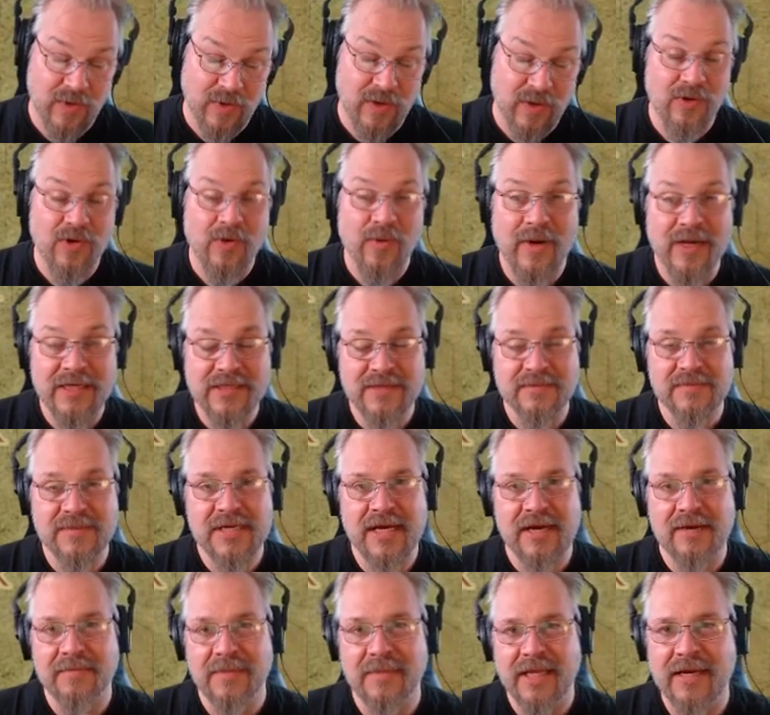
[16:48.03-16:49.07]
quite some
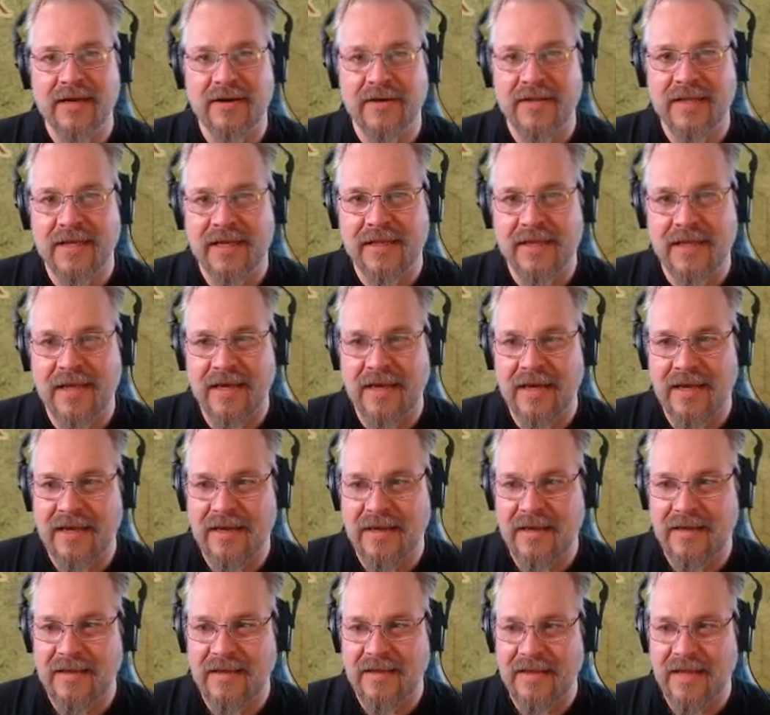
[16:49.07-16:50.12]
time later that
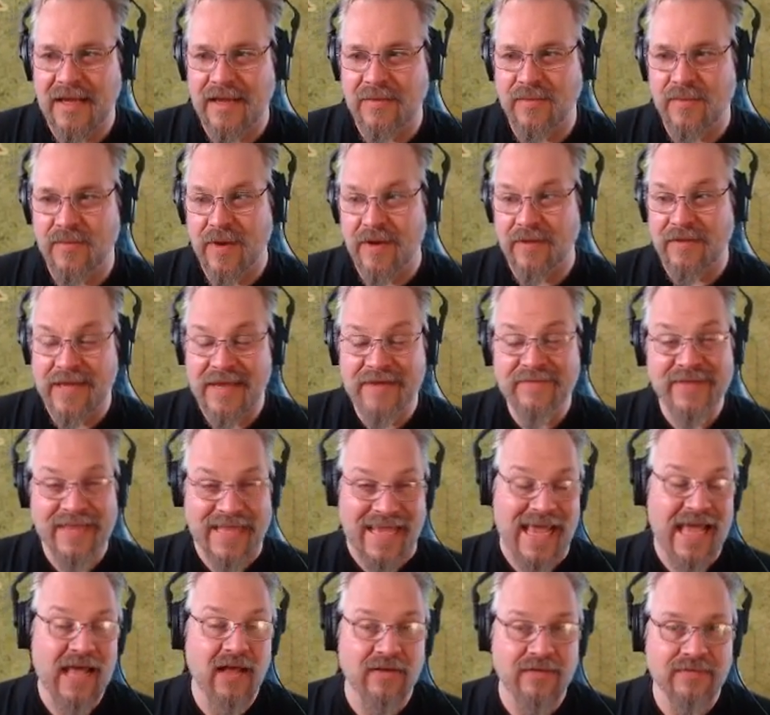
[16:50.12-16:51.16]
even
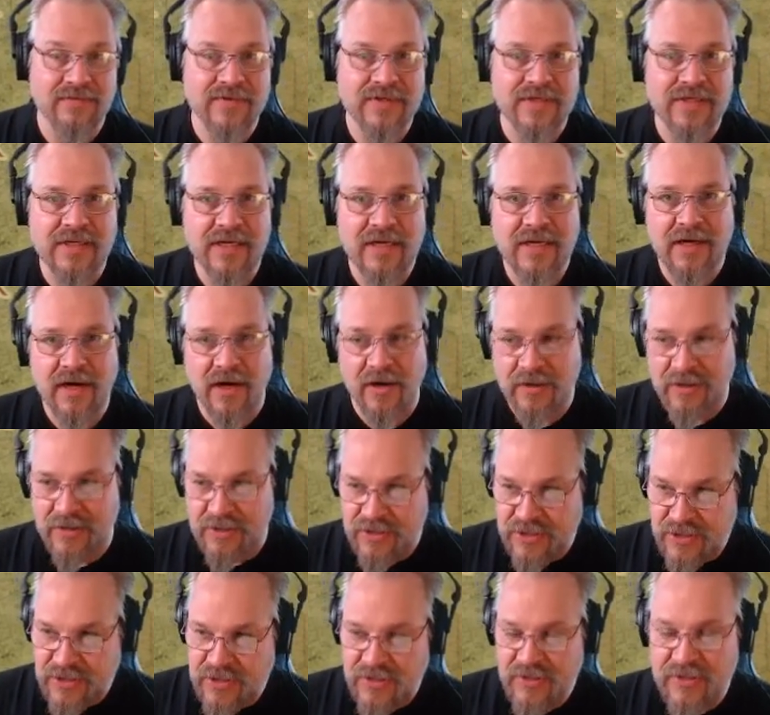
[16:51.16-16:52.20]
the elves
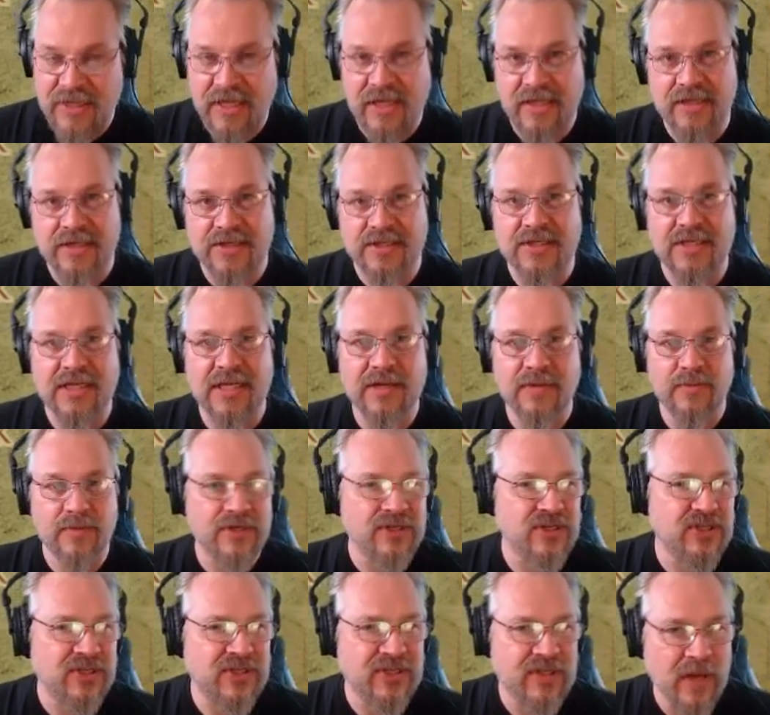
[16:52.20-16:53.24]
understood that the Slin were
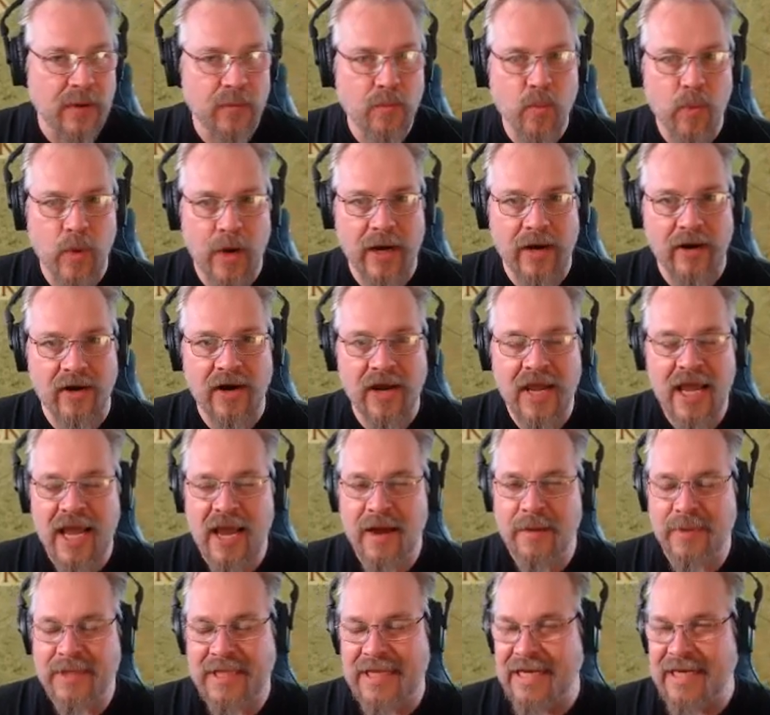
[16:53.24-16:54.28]
somewhere,
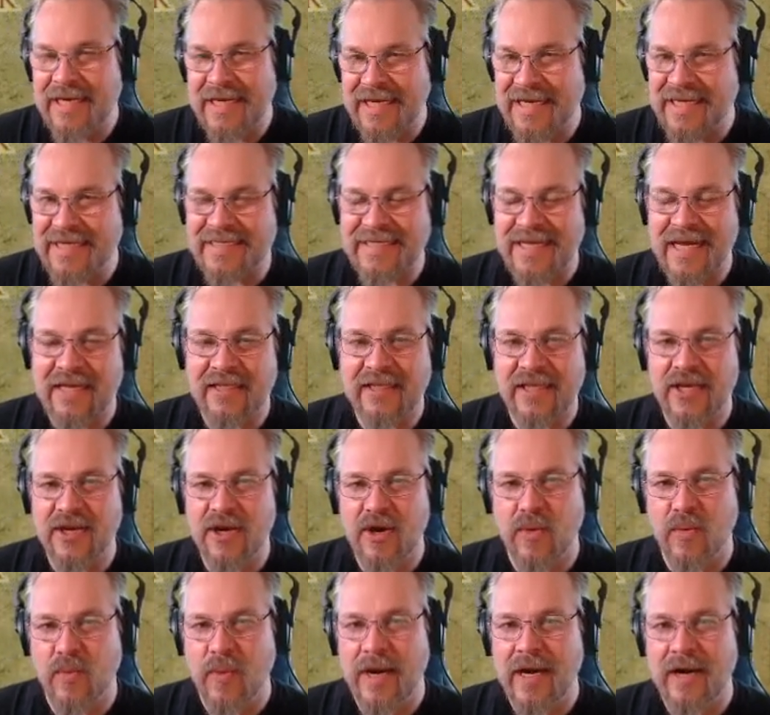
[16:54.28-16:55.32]
but they didn't exactly
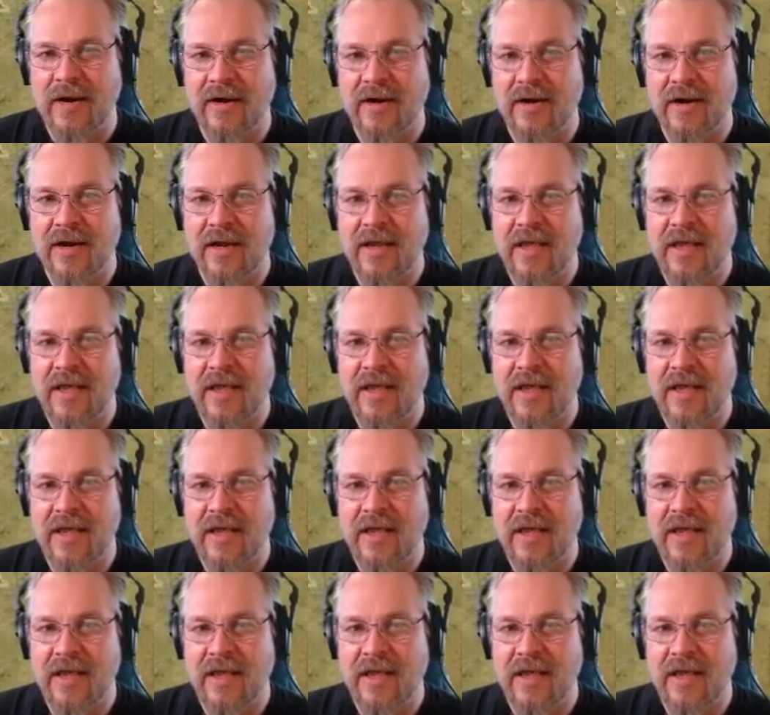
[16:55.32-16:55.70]
know where.